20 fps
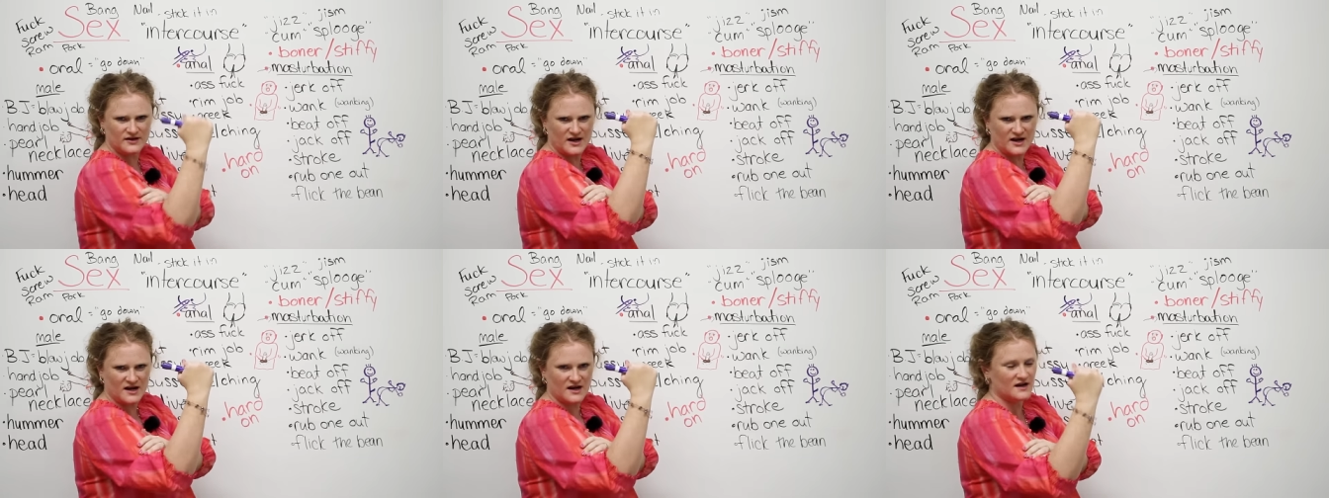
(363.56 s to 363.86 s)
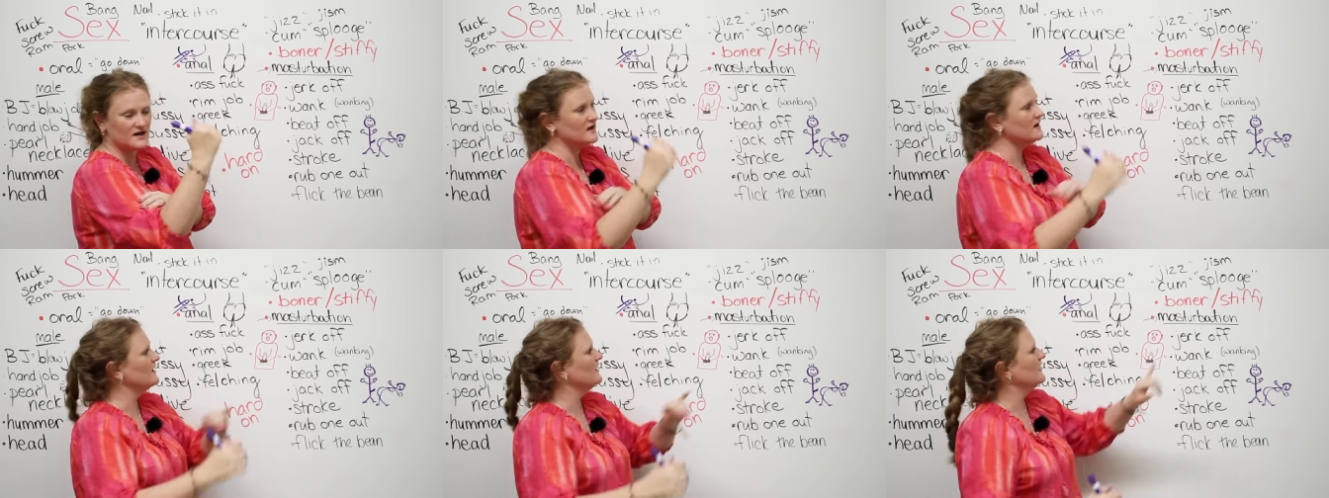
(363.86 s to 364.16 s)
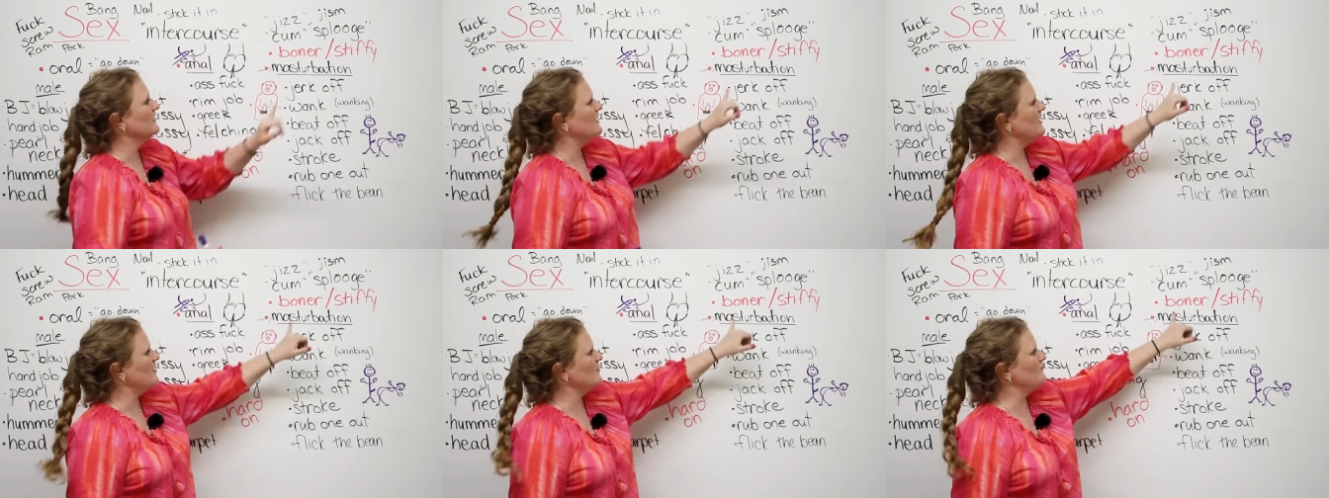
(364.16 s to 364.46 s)
ding,
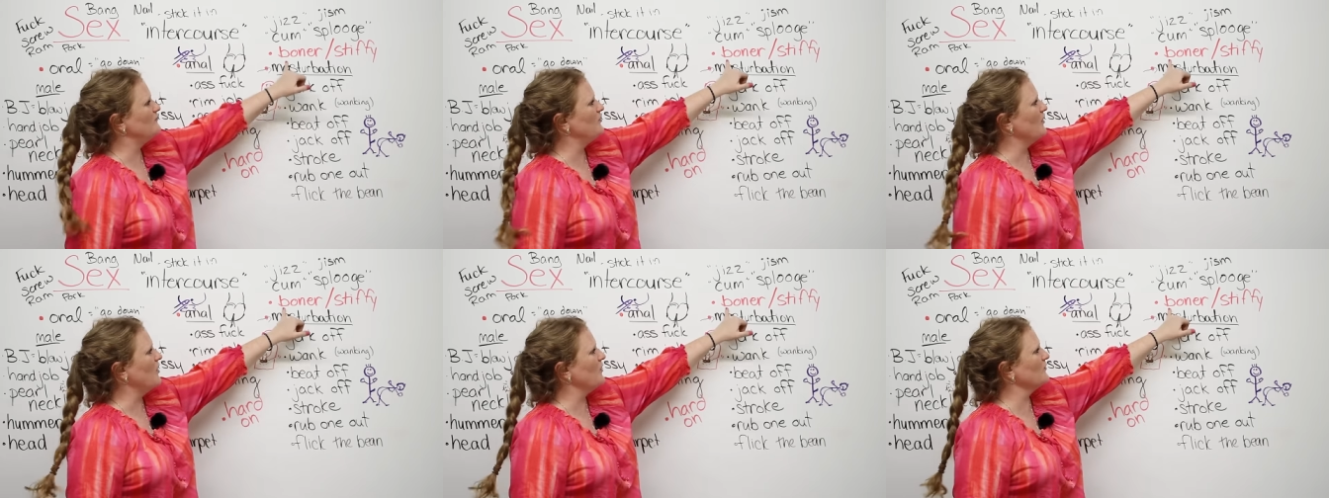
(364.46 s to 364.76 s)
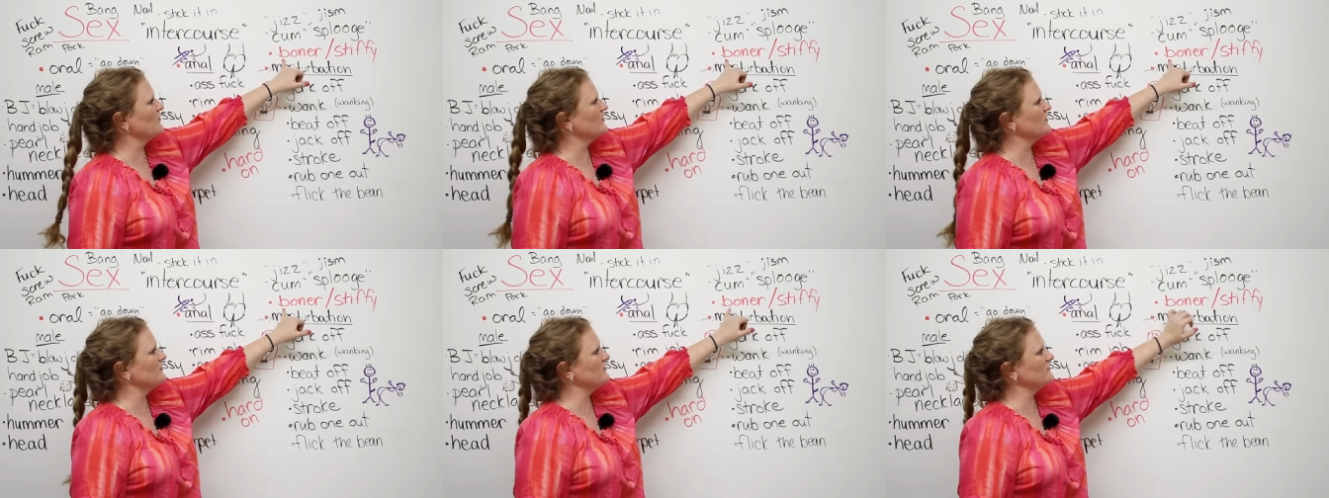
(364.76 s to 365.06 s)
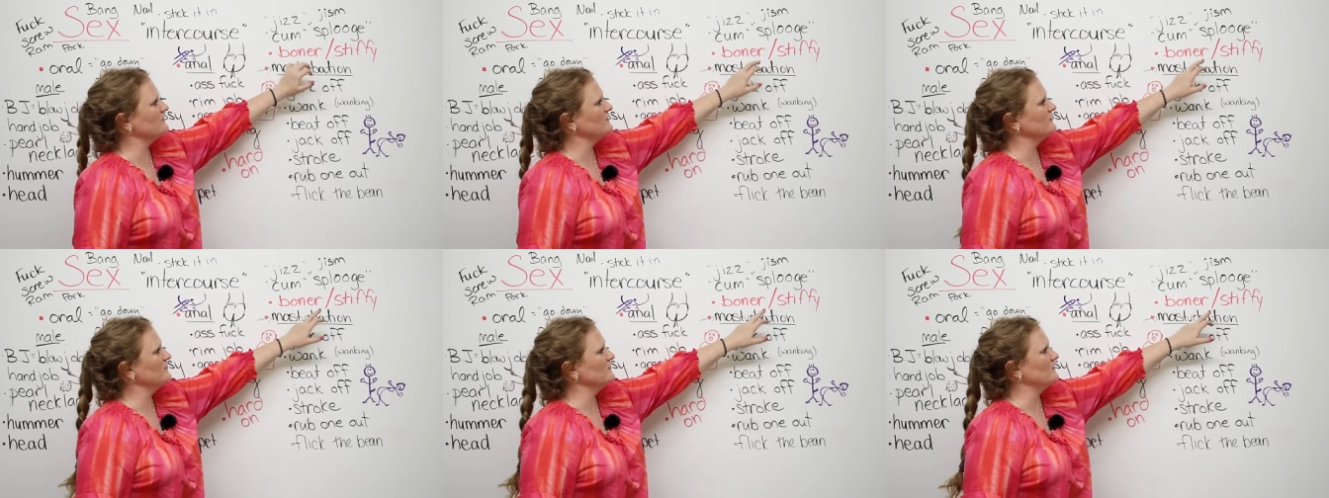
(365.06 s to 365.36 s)
a boner,
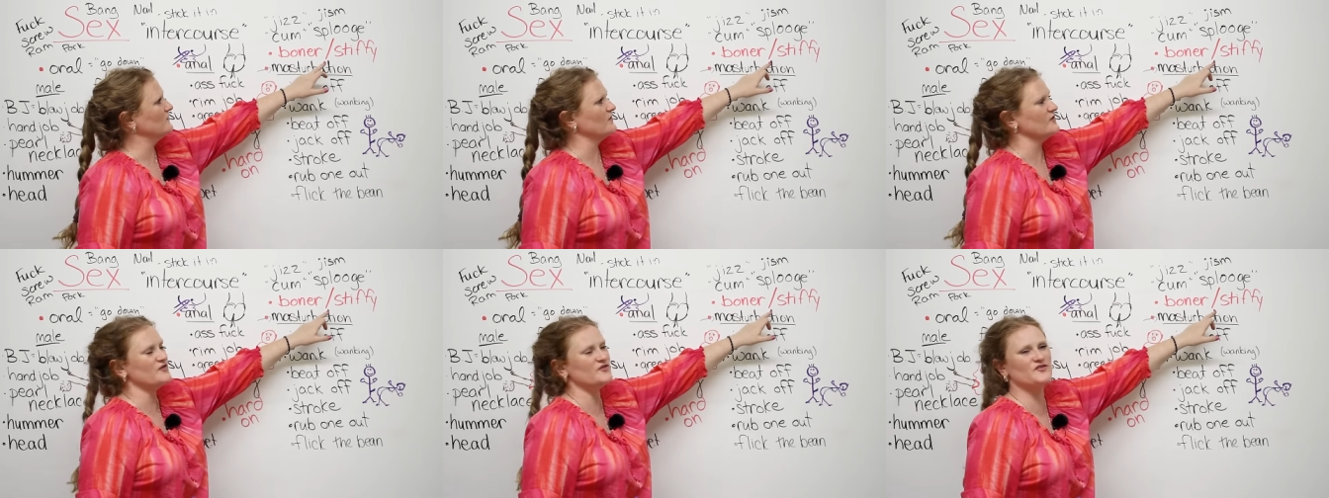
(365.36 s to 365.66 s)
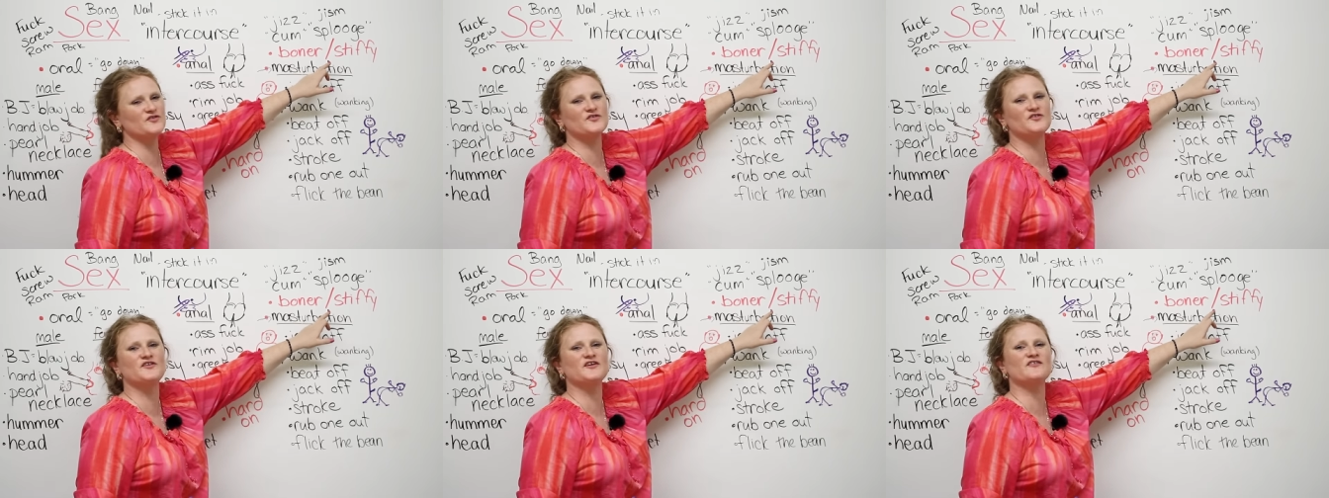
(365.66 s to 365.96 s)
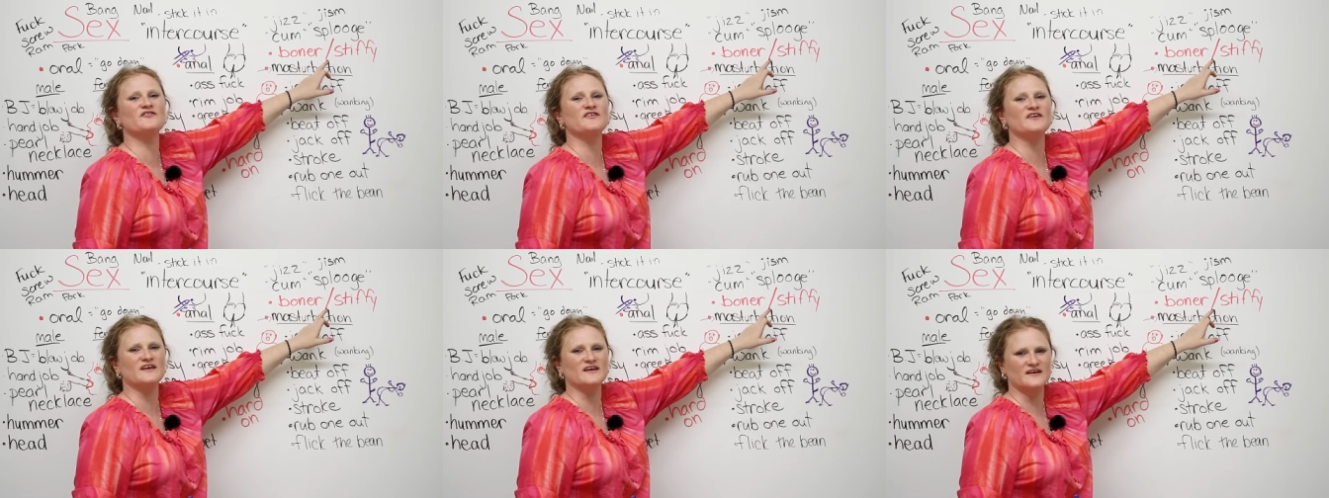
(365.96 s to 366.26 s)
or a
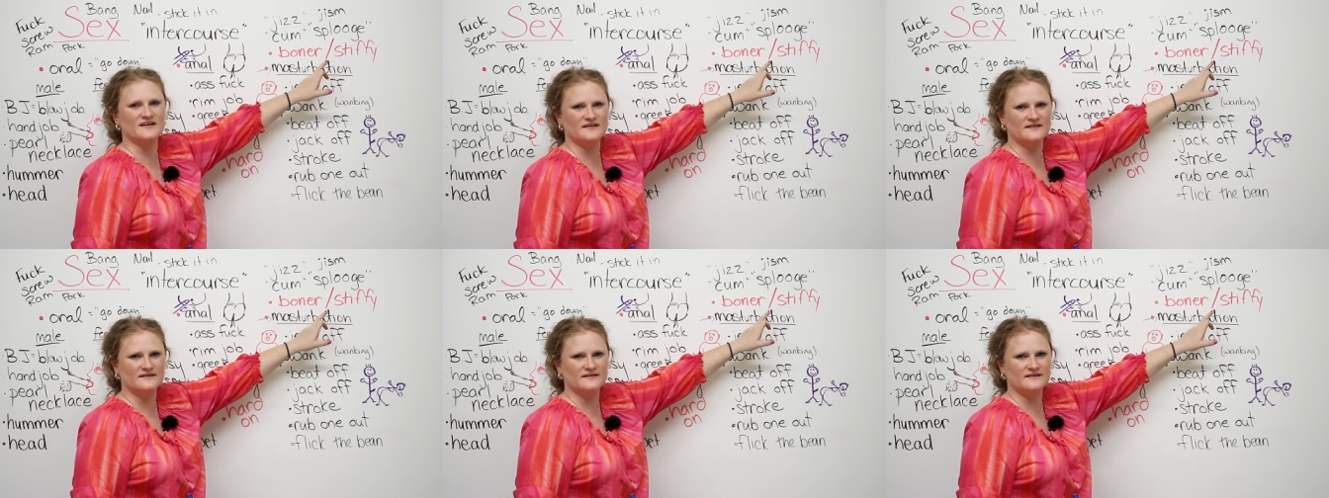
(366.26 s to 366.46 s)
stiffy.